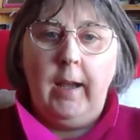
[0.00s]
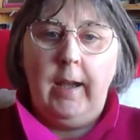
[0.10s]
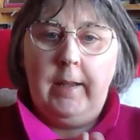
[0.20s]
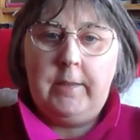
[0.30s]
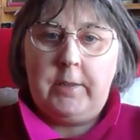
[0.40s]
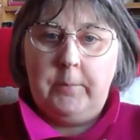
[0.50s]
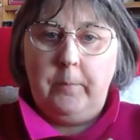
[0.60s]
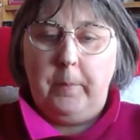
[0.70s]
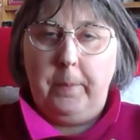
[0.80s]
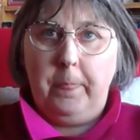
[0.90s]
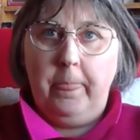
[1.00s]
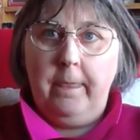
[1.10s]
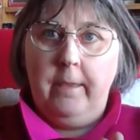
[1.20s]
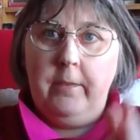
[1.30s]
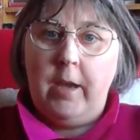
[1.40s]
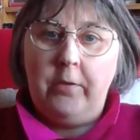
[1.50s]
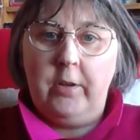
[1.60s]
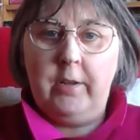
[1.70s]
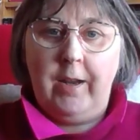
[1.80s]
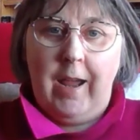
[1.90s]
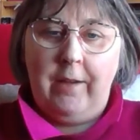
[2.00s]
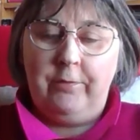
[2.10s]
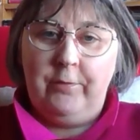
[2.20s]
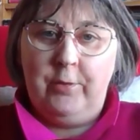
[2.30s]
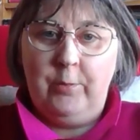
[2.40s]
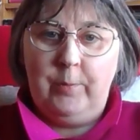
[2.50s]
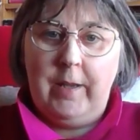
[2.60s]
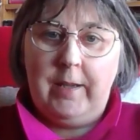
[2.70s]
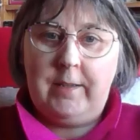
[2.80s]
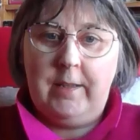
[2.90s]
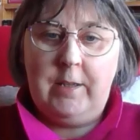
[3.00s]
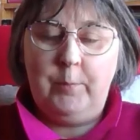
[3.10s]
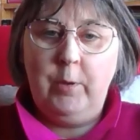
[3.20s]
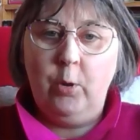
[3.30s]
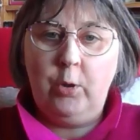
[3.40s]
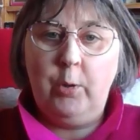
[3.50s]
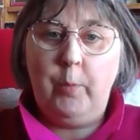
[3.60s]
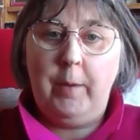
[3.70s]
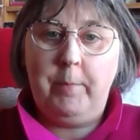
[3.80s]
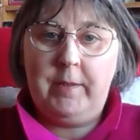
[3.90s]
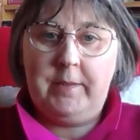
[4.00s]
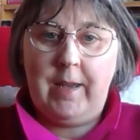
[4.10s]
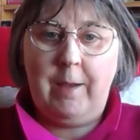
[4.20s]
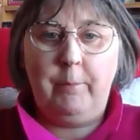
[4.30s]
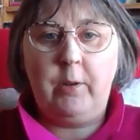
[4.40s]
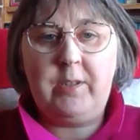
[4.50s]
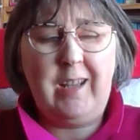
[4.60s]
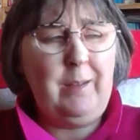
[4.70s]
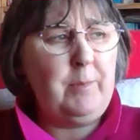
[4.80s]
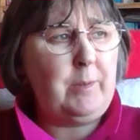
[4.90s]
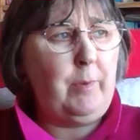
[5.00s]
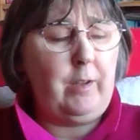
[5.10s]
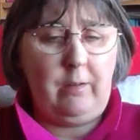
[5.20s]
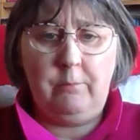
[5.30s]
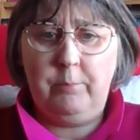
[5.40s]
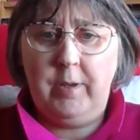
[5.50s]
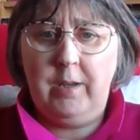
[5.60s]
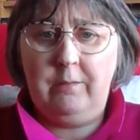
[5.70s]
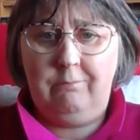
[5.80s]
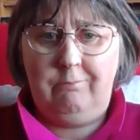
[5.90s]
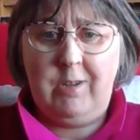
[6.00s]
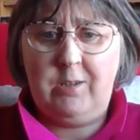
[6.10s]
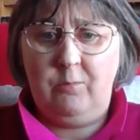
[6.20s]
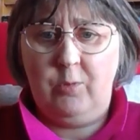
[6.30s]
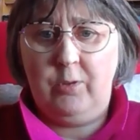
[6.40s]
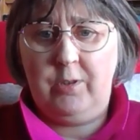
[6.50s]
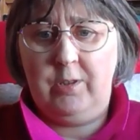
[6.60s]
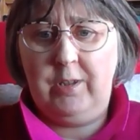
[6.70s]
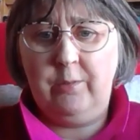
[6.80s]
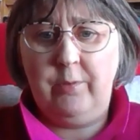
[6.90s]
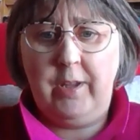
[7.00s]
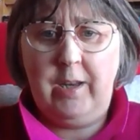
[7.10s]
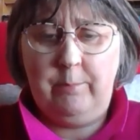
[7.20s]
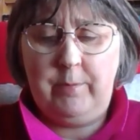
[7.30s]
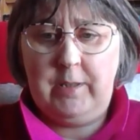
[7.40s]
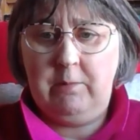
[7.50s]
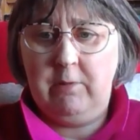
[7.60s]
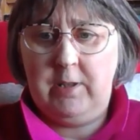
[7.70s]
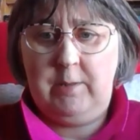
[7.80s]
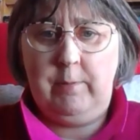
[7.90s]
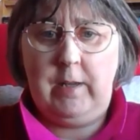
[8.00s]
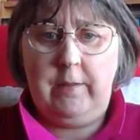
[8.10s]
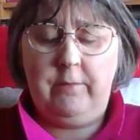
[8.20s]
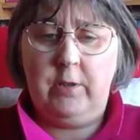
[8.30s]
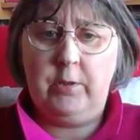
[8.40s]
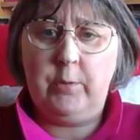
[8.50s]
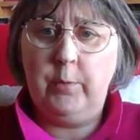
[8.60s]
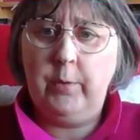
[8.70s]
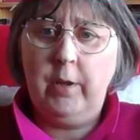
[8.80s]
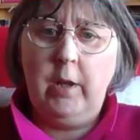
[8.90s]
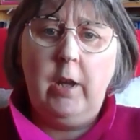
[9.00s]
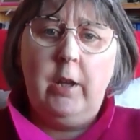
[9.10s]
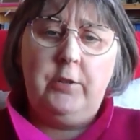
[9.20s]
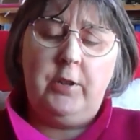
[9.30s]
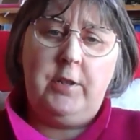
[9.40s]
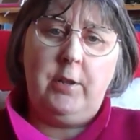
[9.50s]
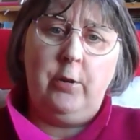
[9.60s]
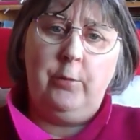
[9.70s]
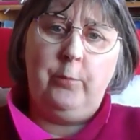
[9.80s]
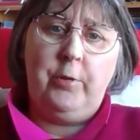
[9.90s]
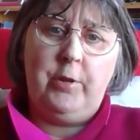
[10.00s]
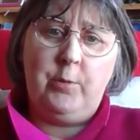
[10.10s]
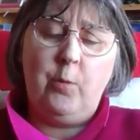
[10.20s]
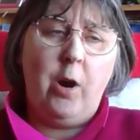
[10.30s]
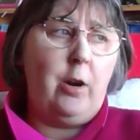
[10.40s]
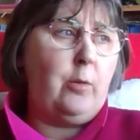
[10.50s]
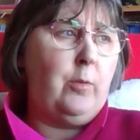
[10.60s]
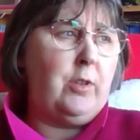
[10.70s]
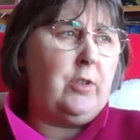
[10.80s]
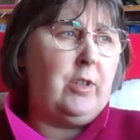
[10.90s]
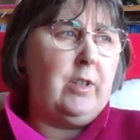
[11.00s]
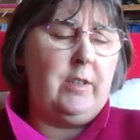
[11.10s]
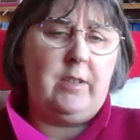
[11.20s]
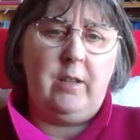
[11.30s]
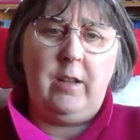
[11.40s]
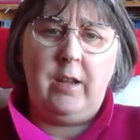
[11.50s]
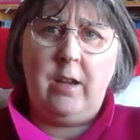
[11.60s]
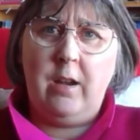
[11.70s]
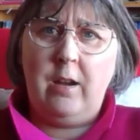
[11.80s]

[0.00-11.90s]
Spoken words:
and the other half of the duplex is being occupied by Sam. Now Sam is a bit grumpy, doesn't want to deal with anybody, wants to be left on his own, just to get on with his work, which is like